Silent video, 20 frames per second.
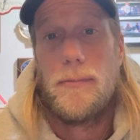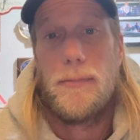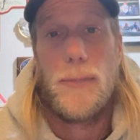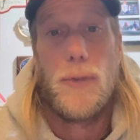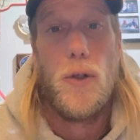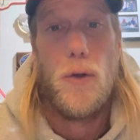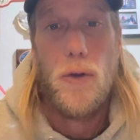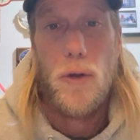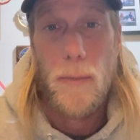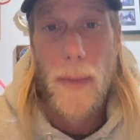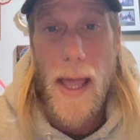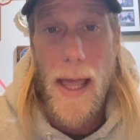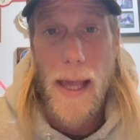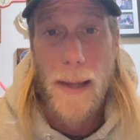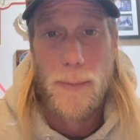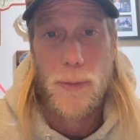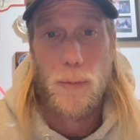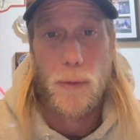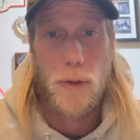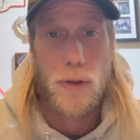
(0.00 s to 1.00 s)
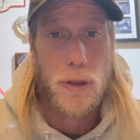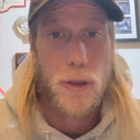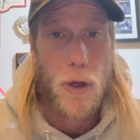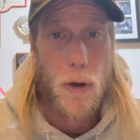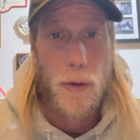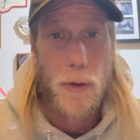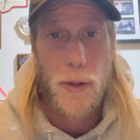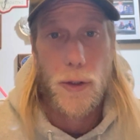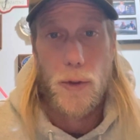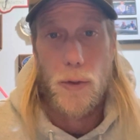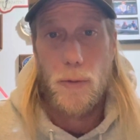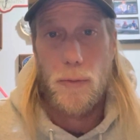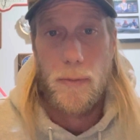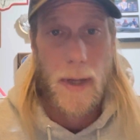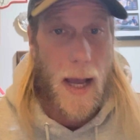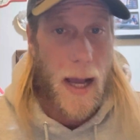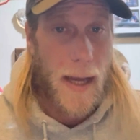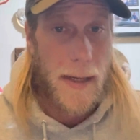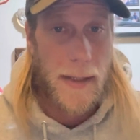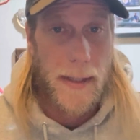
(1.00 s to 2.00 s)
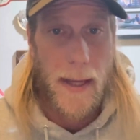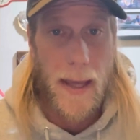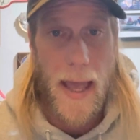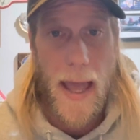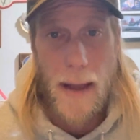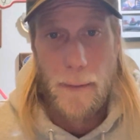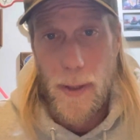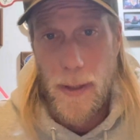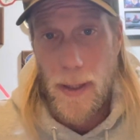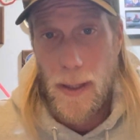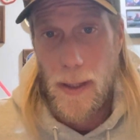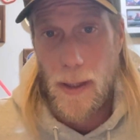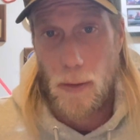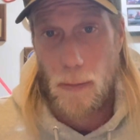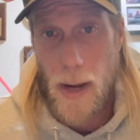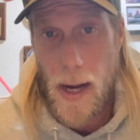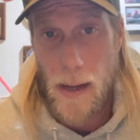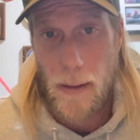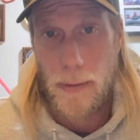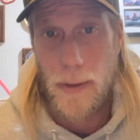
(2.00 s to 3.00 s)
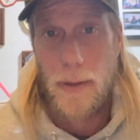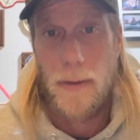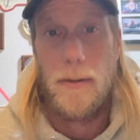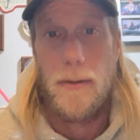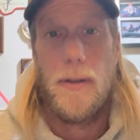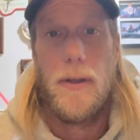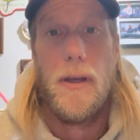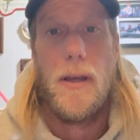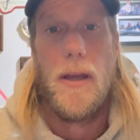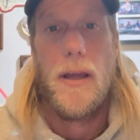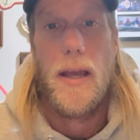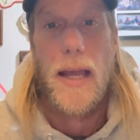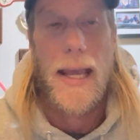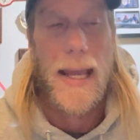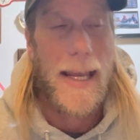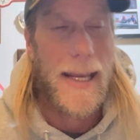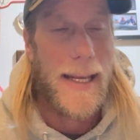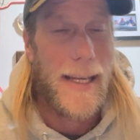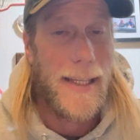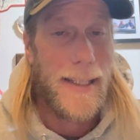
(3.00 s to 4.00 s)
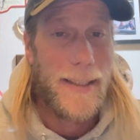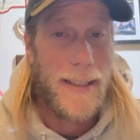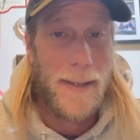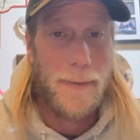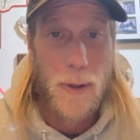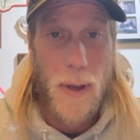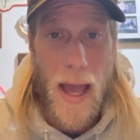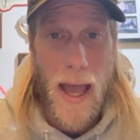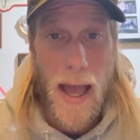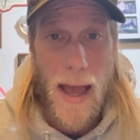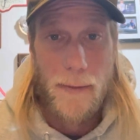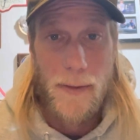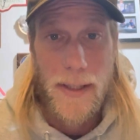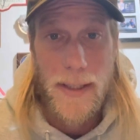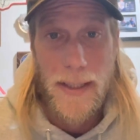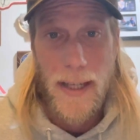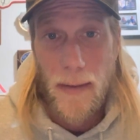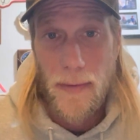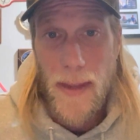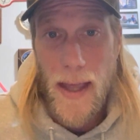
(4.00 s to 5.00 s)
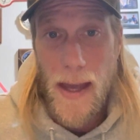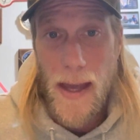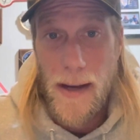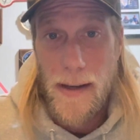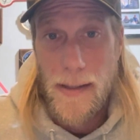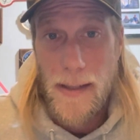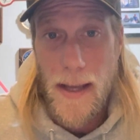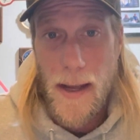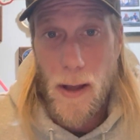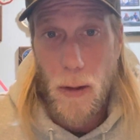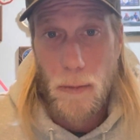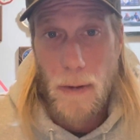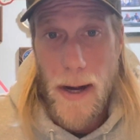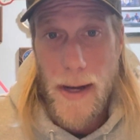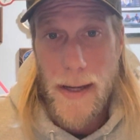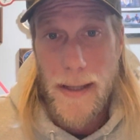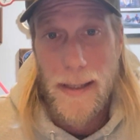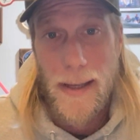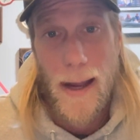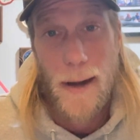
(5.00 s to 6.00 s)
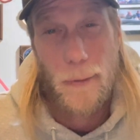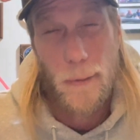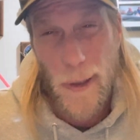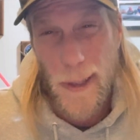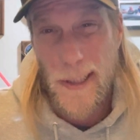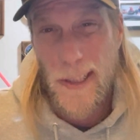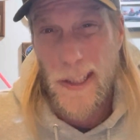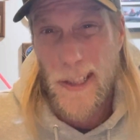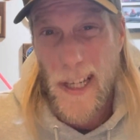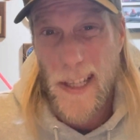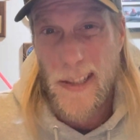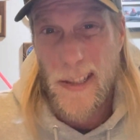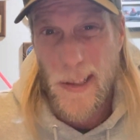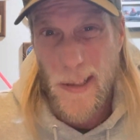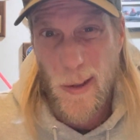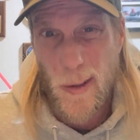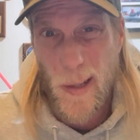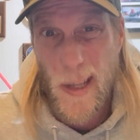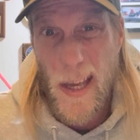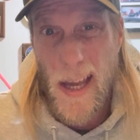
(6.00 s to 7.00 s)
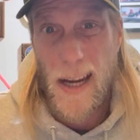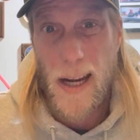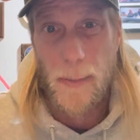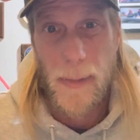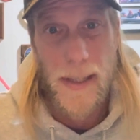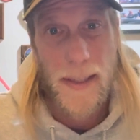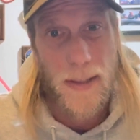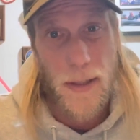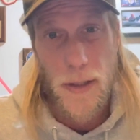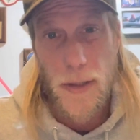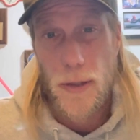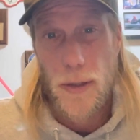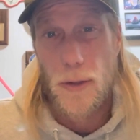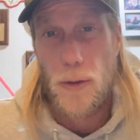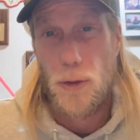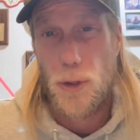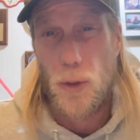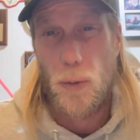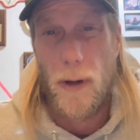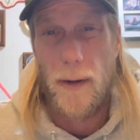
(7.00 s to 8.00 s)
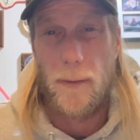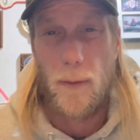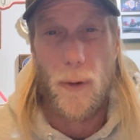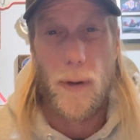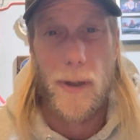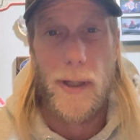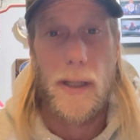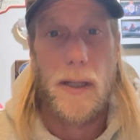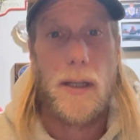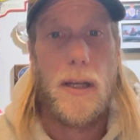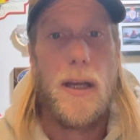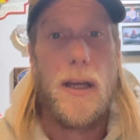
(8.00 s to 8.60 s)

Google Maps will show you kind of everything around. And if you haven't done that yet already, I really suggest you do that. I mean, it's a huge one for you.